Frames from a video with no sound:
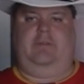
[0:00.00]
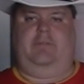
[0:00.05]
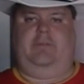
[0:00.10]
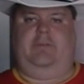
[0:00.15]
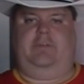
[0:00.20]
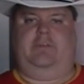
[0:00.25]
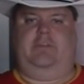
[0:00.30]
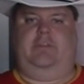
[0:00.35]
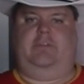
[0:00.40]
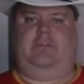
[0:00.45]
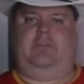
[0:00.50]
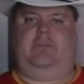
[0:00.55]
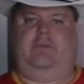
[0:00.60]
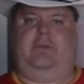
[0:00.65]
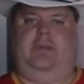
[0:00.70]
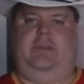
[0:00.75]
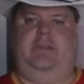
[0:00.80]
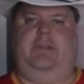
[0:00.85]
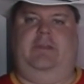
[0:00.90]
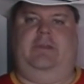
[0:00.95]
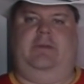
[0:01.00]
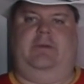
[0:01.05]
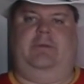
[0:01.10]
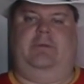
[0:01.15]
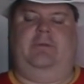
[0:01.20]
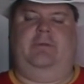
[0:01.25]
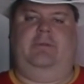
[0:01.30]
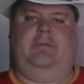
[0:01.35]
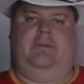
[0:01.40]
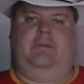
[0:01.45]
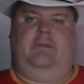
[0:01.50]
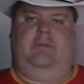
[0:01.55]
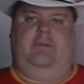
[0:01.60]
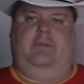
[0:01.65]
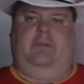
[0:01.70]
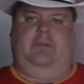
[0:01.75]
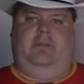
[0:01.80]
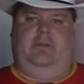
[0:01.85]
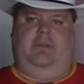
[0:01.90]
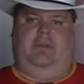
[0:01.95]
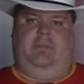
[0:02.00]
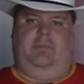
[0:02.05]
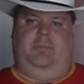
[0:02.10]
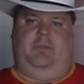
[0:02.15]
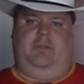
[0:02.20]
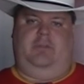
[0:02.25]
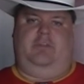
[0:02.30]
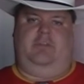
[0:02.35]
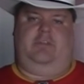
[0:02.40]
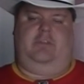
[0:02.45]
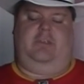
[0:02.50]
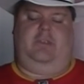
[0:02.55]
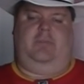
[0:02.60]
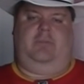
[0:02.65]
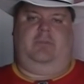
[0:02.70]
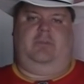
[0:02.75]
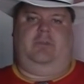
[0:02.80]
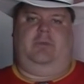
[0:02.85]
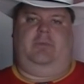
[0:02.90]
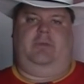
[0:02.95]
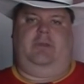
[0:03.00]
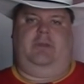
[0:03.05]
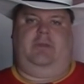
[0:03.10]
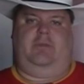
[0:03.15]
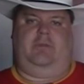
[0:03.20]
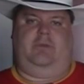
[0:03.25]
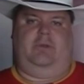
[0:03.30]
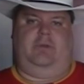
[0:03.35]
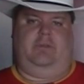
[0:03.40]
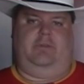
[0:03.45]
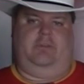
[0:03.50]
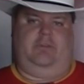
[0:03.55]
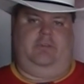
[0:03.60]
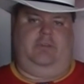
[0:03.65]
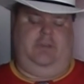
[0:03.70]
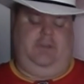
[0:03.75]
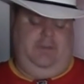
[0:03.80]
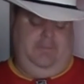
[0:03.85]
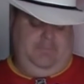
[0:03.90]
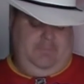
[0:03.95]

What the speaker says: of exist right now in the midget teams that we have around the city.